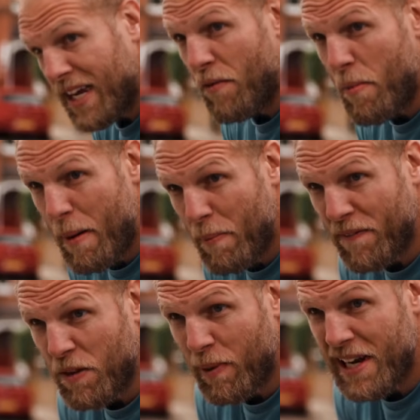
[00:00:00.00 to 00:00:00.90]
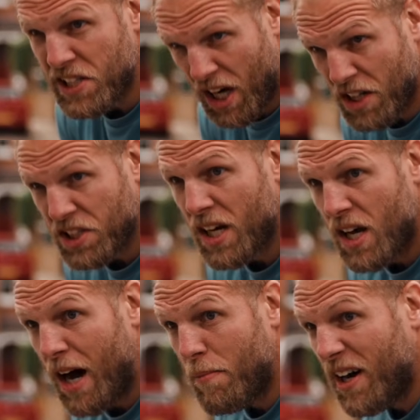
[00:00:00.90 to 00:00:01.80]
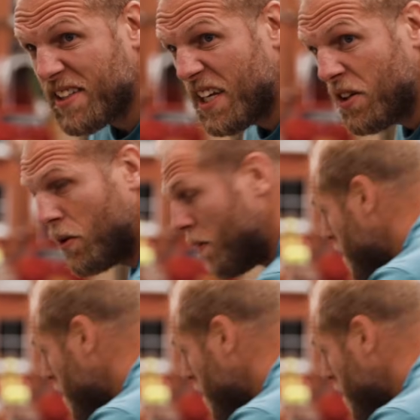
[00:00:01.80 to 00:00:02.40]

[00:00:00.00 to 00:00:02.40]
and remember, if the police ask, I'm Mike Tyndall.